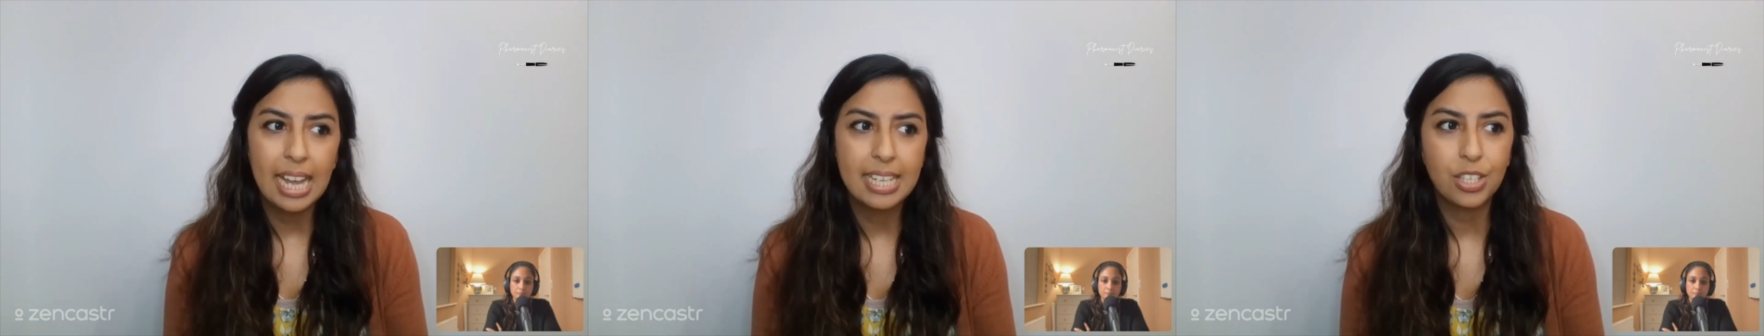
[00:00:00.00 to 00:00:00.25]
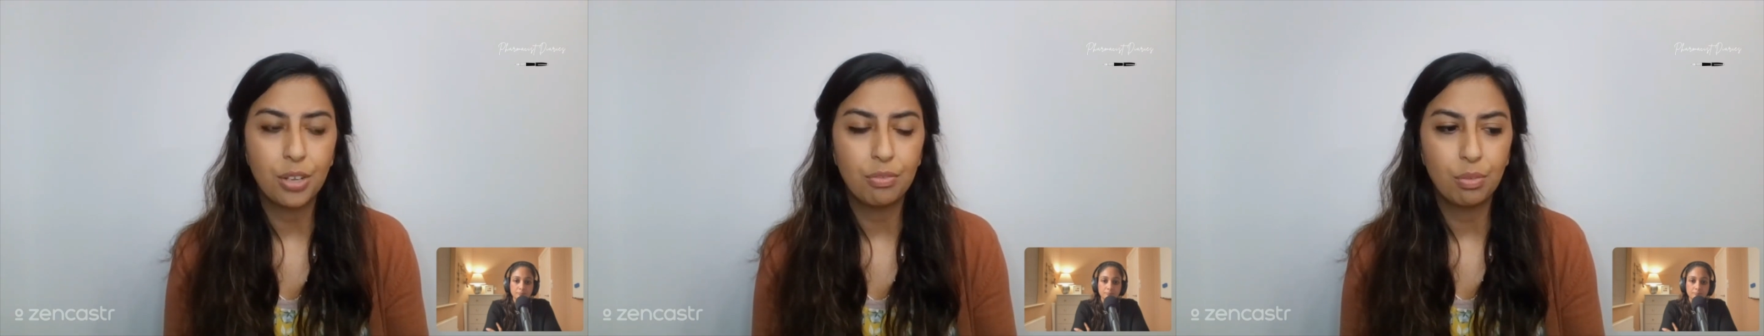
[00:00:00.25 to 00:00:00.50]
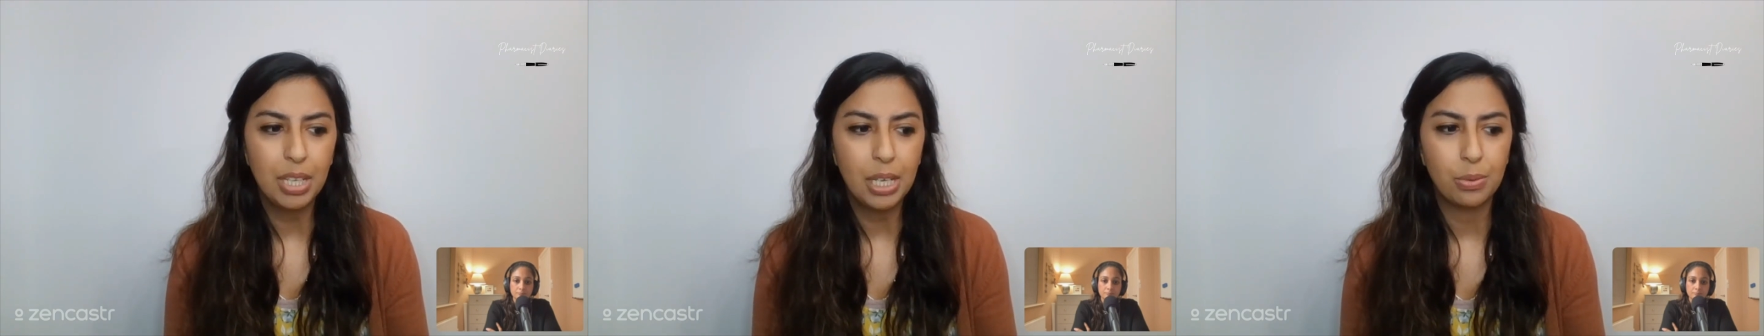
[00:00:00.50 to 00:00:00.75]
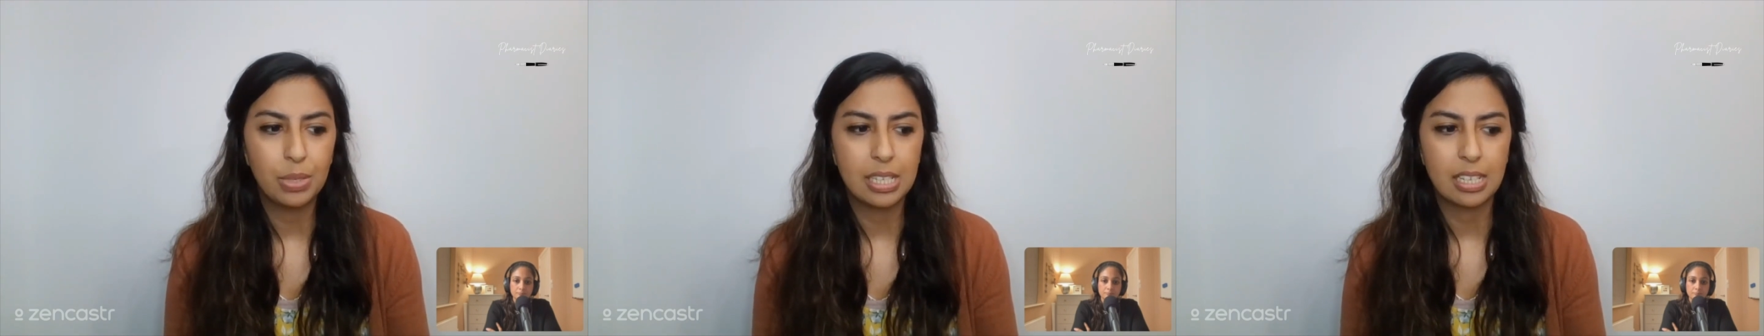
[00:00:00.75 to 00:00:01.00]
And so for
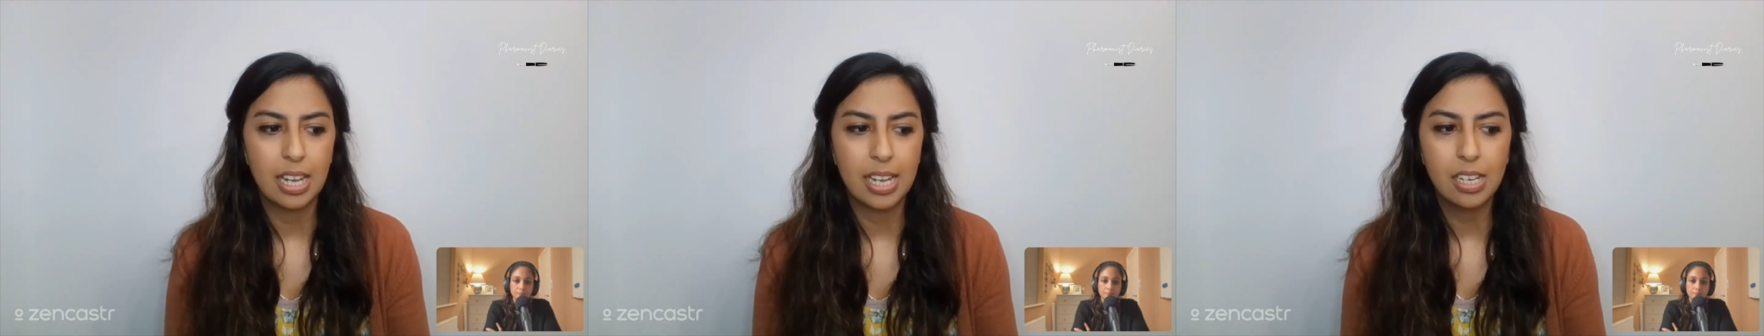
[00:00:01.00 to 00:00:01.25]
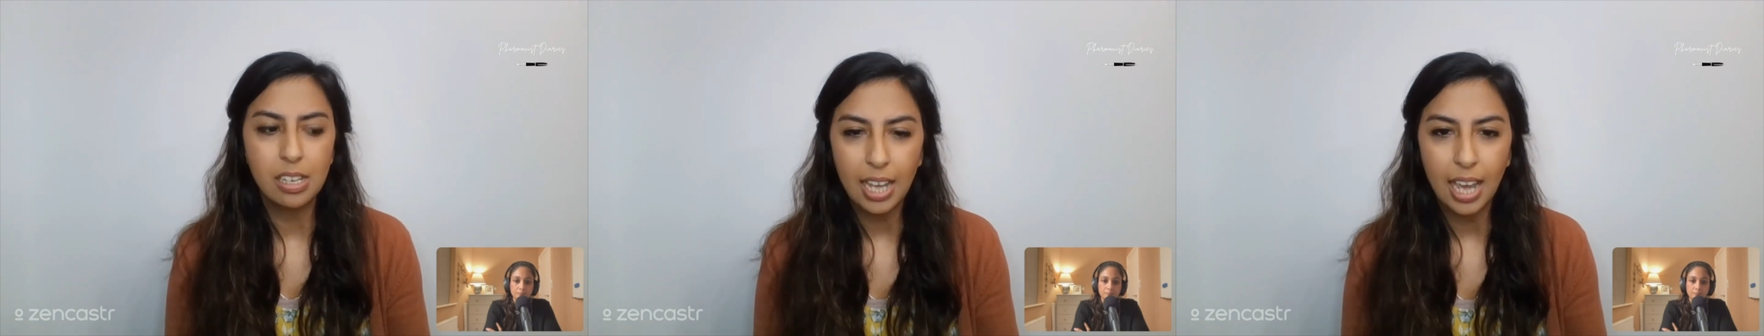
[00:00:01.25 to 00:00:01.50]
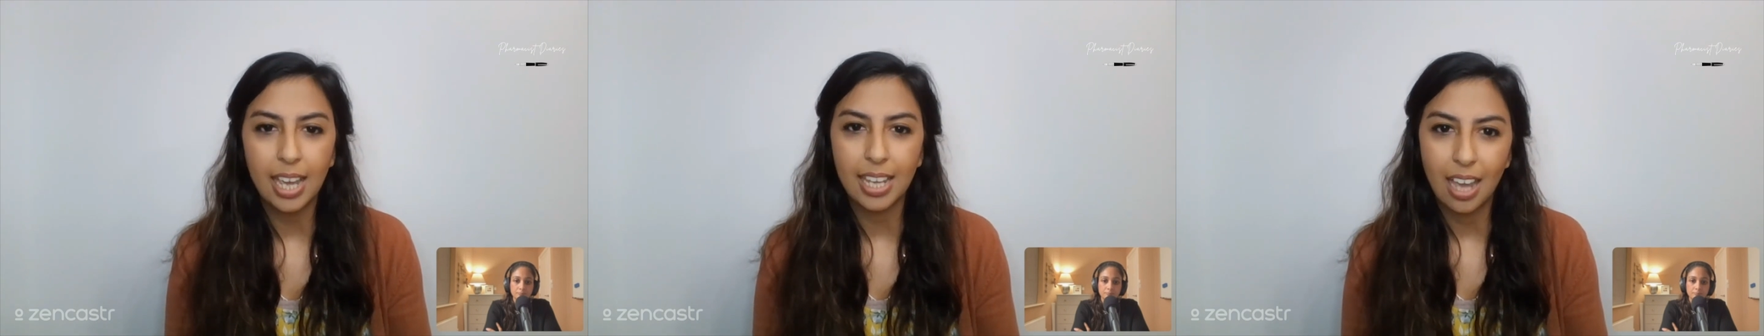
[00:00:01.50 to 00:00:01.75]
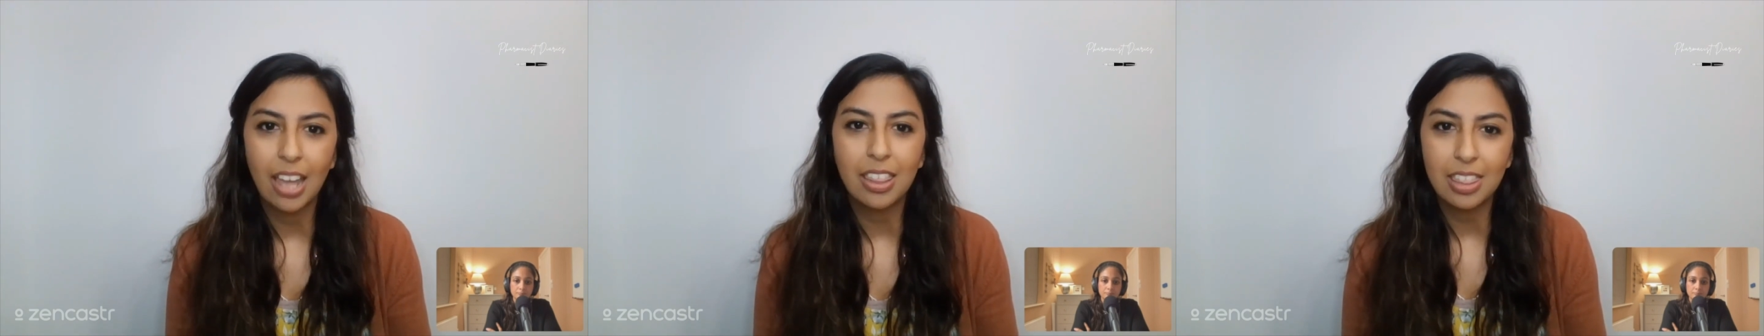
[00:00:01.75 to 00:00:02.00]
me, it was like,
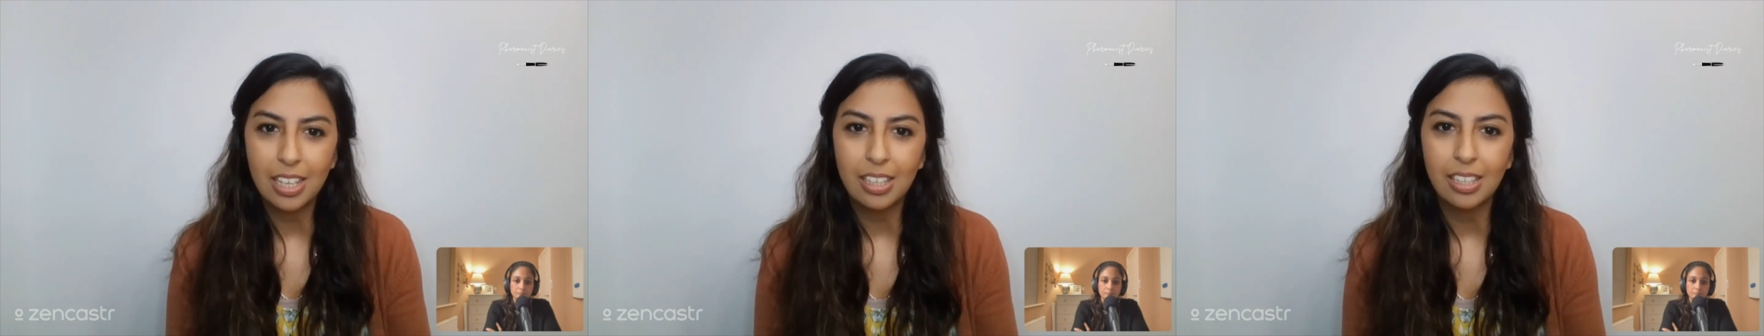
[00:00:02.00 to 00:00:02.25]
okay, I